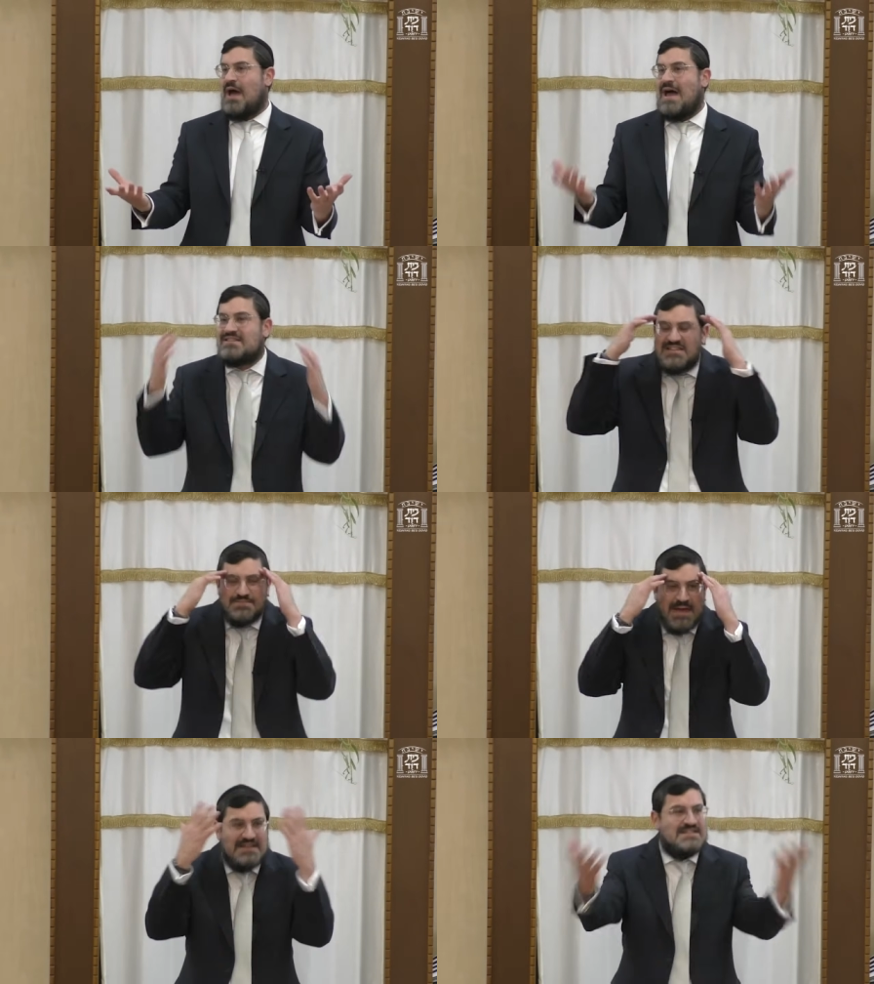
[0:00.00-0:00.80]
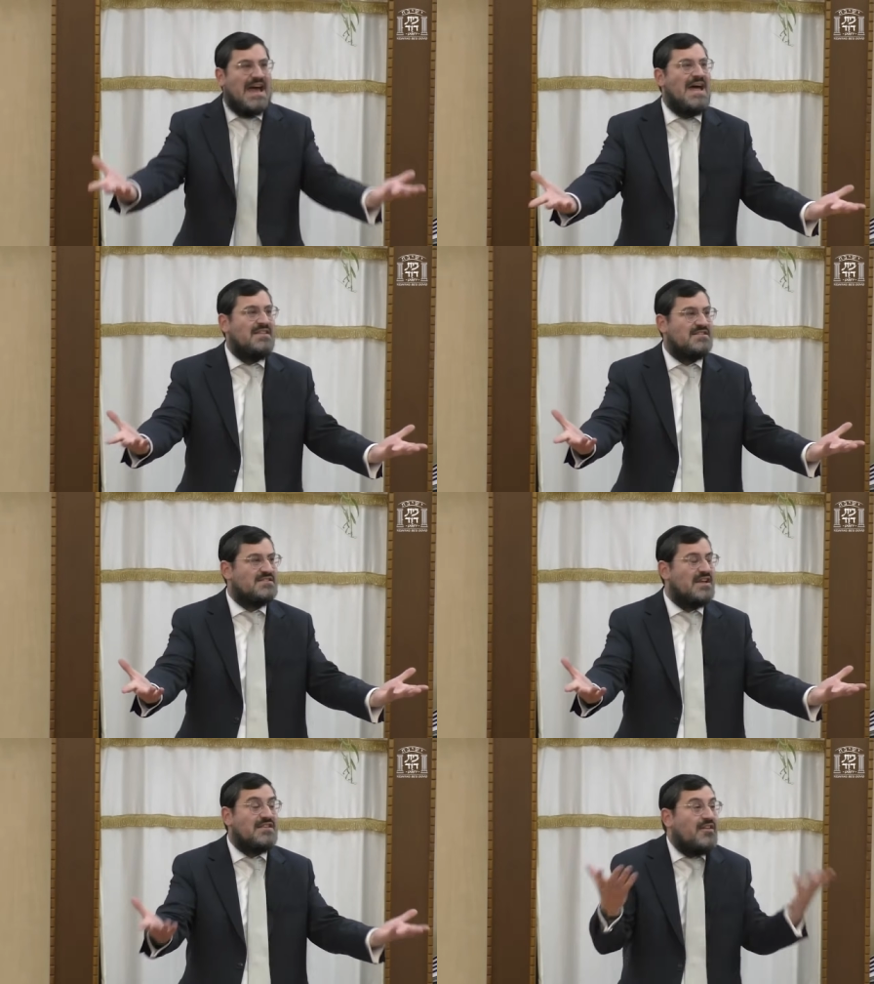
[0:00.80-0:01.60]
How does this make
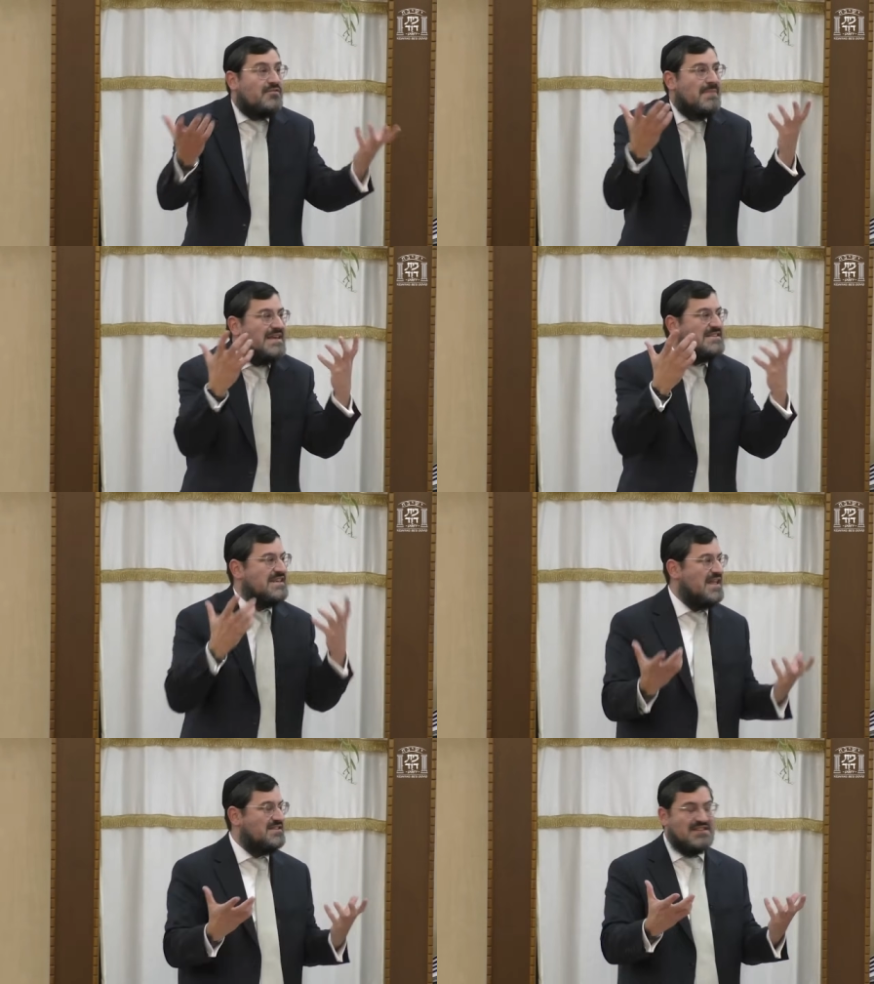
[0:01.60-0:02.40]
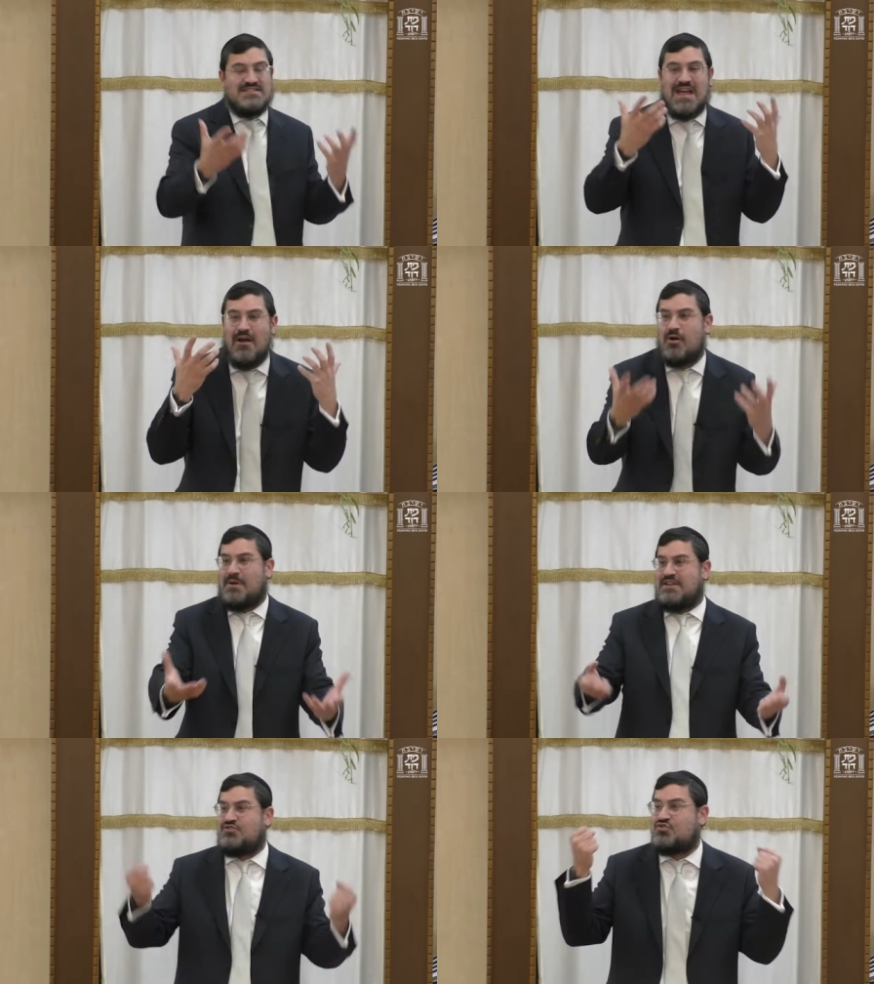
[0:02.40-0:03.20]
sense? It doesn't make sense. It's
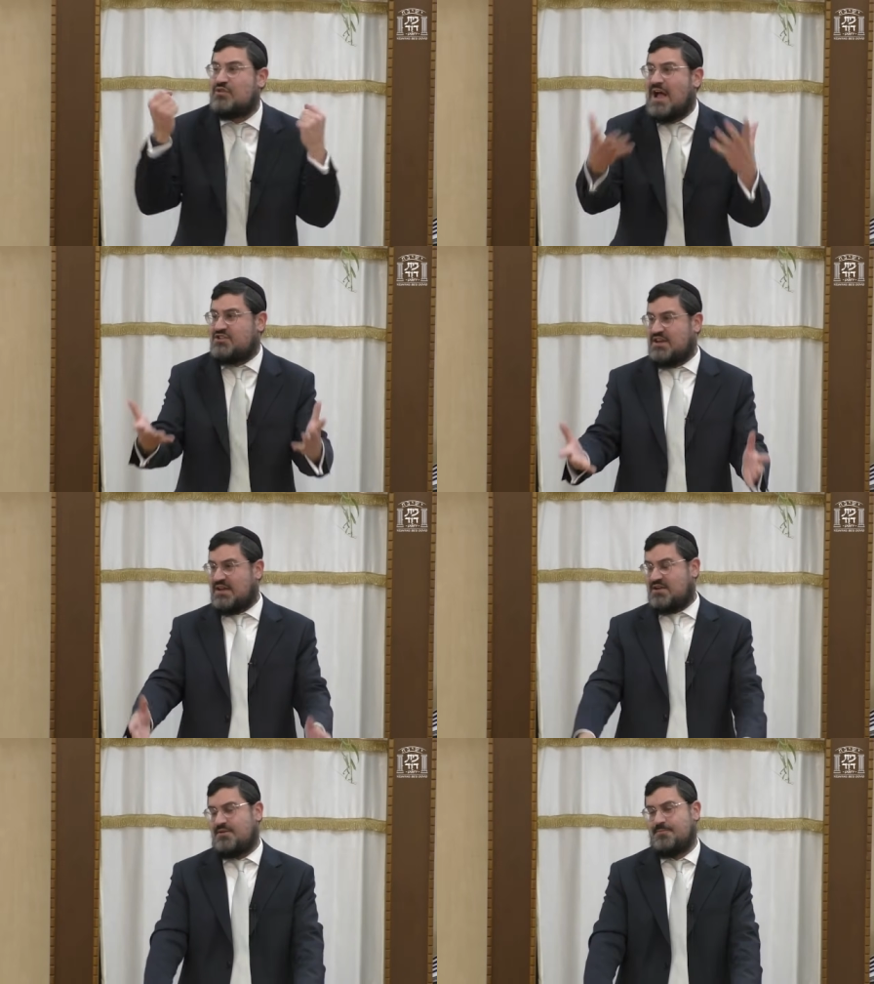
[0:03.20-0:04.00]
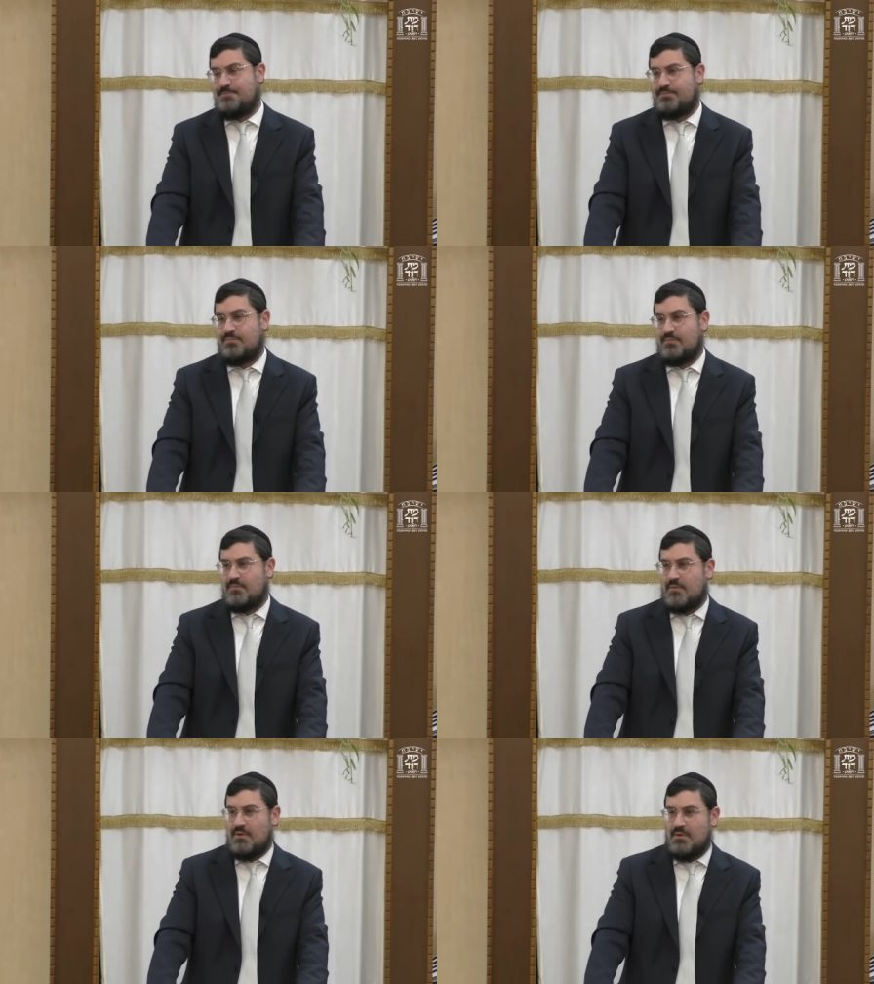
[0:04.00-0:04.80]
terrible. It's tragic.
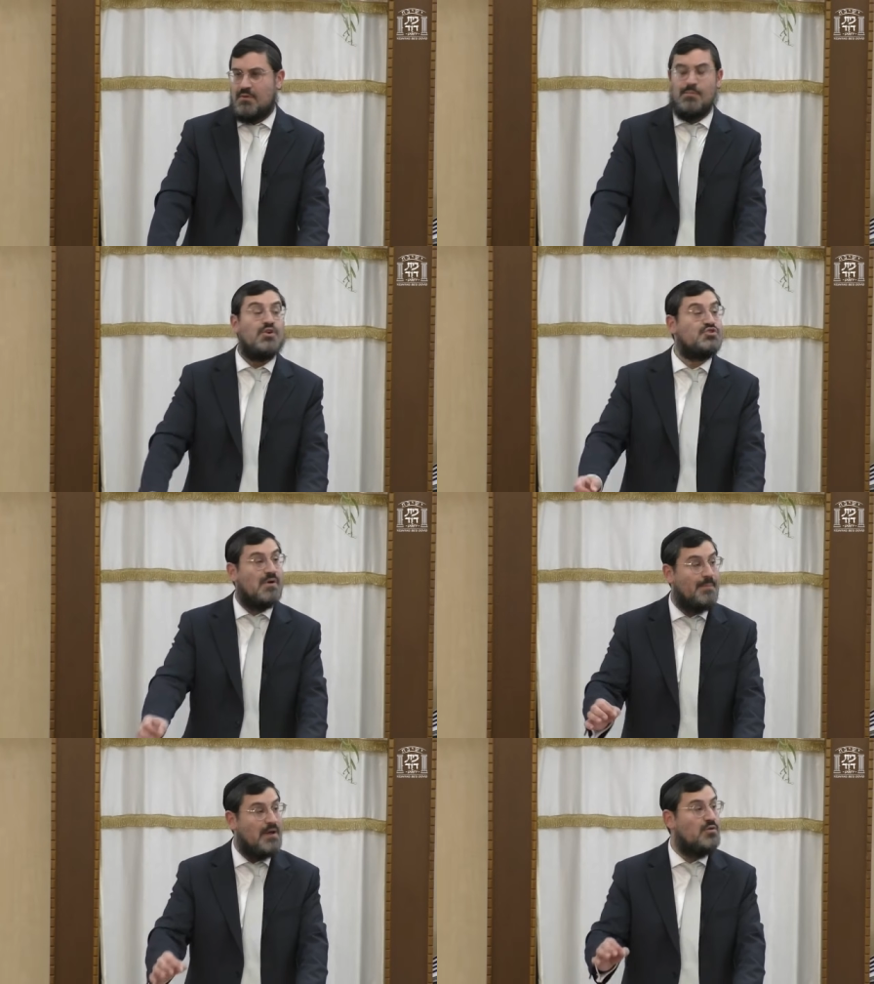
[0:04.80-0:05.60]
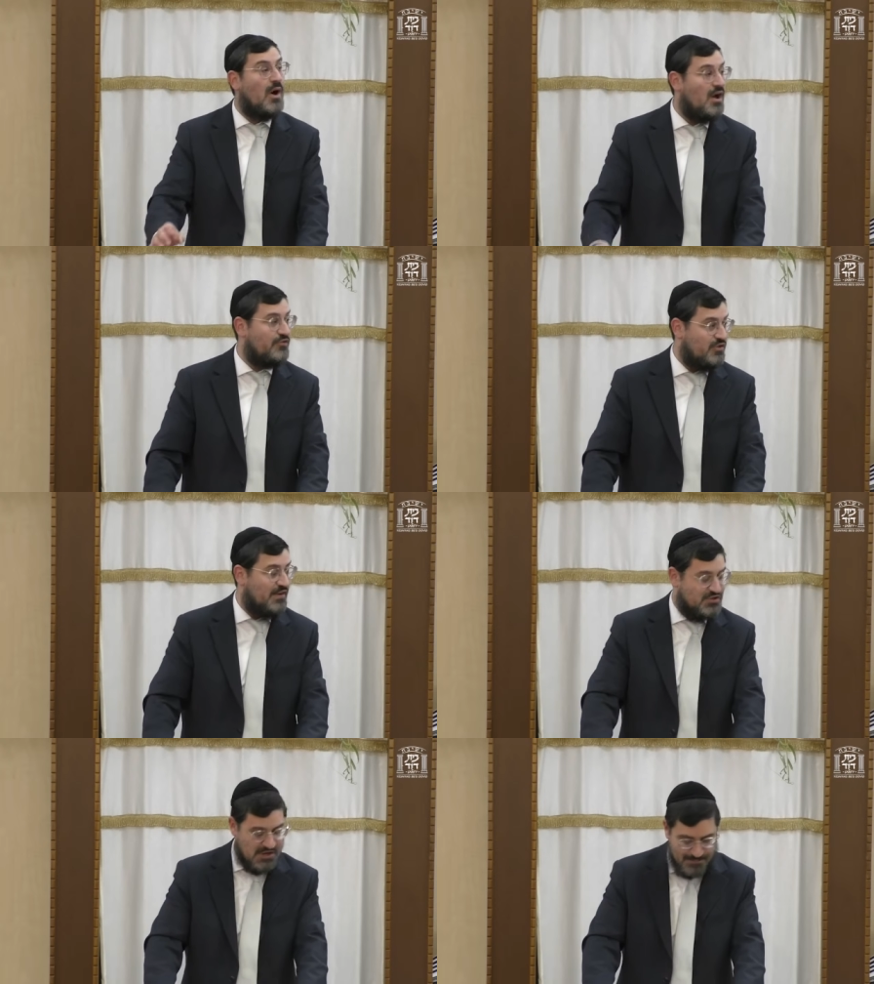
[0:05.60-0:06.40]
Moshe Rabbeinu asked of
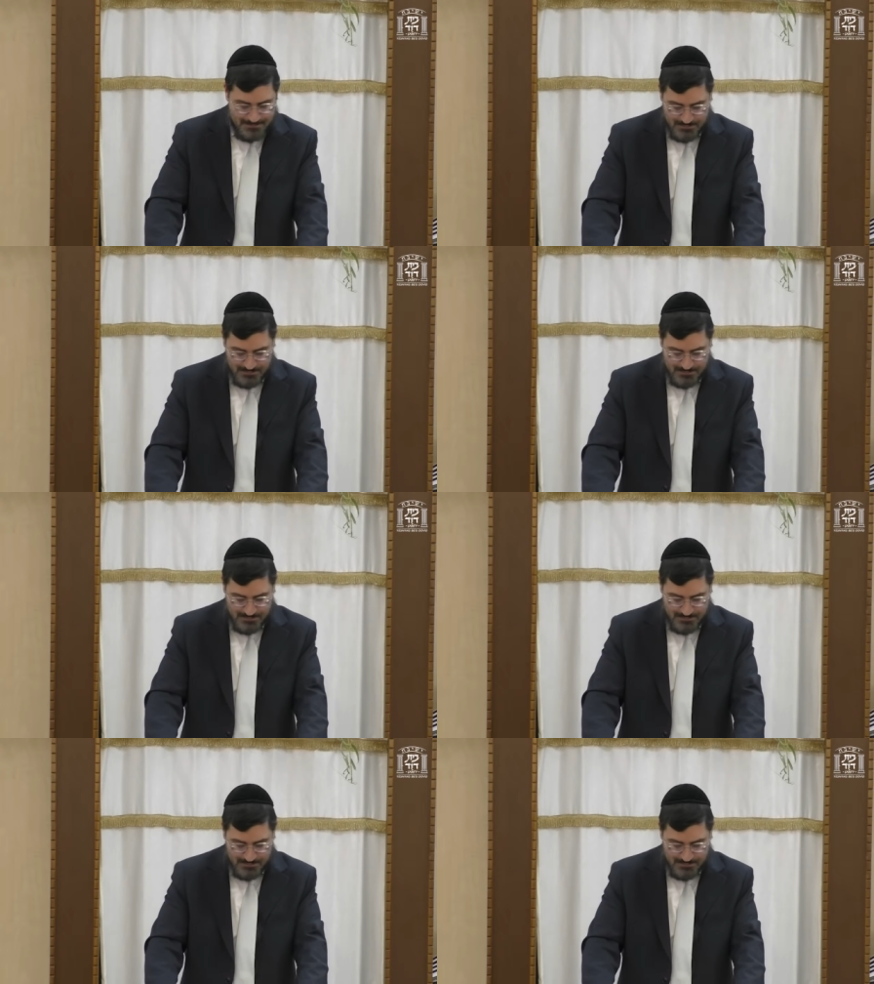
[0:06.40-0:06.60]
Hashem.